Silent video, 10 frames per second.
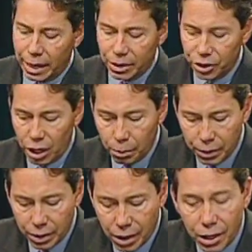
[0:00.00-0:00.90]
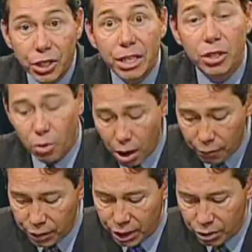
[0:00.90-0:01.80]
Ladies and gentlemen, Jason
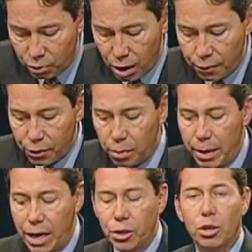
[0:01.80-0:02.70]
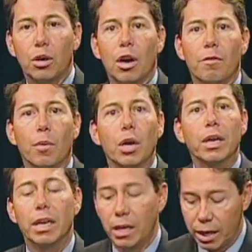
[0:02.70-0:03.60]
Crawford, the manager of
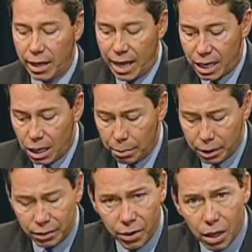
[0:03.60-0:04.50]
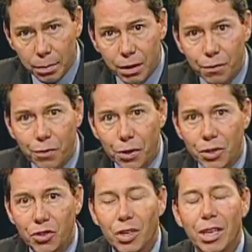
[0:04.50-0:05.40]
marketing and economic development for the
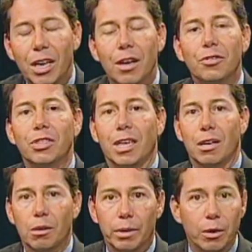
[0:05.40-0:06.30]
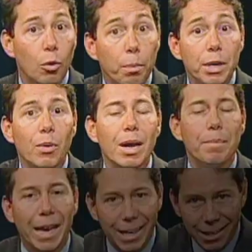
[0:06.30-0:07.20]
city of Santa Clarita. We'll be right
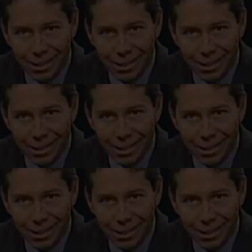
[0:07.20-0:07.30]
back.